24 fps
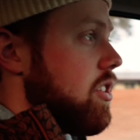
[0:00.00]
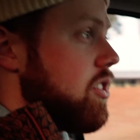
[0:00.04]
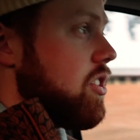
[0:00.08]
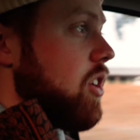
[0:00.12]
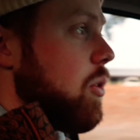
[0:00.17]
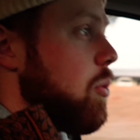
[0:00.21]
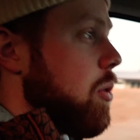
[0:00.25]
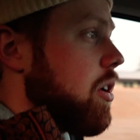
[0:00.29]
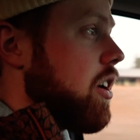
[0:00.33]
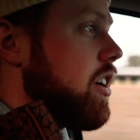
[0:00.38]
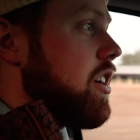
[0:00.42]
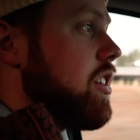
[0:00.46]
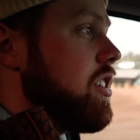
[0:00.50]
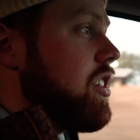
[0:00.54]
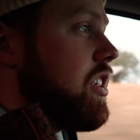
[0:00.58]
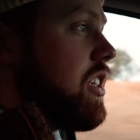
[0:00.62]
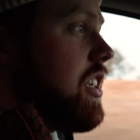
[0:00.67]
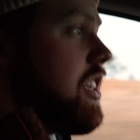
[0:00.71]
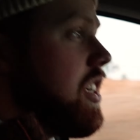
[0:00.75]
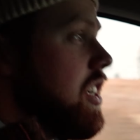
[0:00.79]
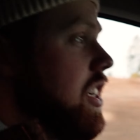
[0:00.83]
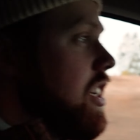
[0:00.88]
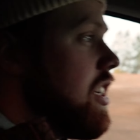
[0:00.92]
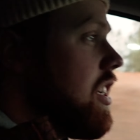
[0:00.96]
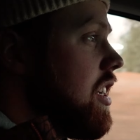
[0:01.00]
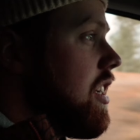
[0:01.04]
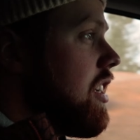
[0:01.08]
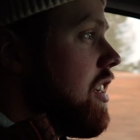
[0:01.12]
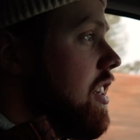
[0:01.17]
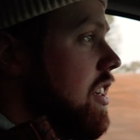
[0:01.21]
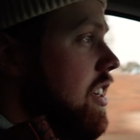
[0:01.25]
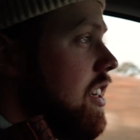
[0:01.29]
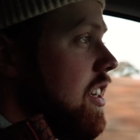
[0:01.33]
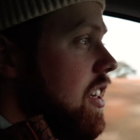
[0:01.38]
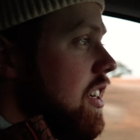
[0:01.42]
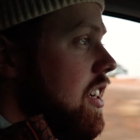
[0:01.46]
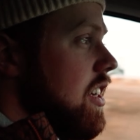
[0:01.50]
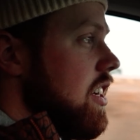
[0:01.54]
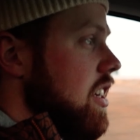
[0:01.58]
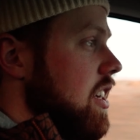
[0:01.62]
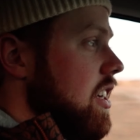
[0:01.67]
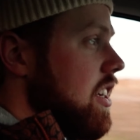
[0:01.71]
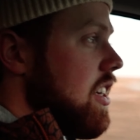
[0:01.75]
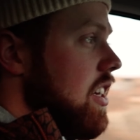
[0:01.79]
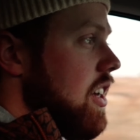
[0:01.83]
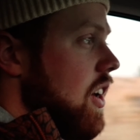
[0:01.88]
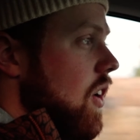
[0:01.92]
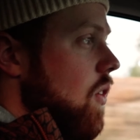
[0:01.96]
So we're gonna see
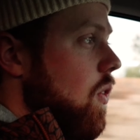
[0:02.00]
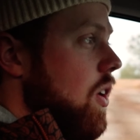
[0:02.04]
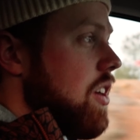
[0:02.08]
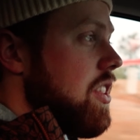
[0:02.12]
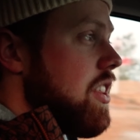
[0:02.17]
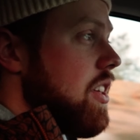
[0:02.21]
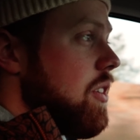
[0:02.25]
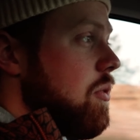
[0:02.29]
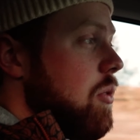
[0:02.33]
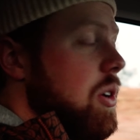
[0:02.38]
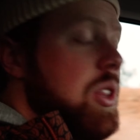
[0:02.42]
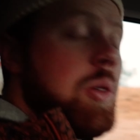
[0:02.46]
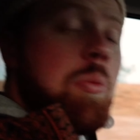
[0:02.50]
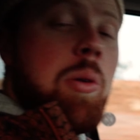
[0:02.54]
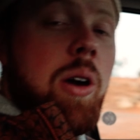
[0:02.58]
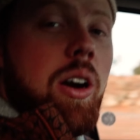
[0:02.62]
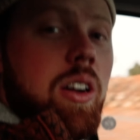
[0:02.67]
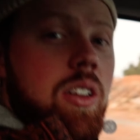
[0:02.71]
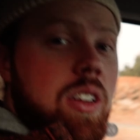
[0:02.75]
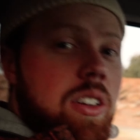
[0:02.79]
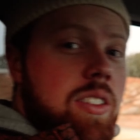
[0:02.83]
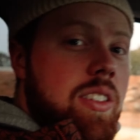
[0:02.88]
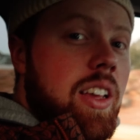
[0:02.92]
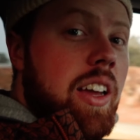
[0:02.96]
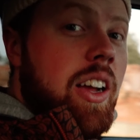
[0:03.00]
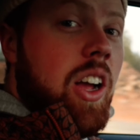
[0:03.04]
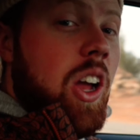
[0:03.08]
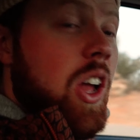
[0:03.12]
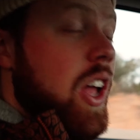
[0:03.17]
what the what the park looks like.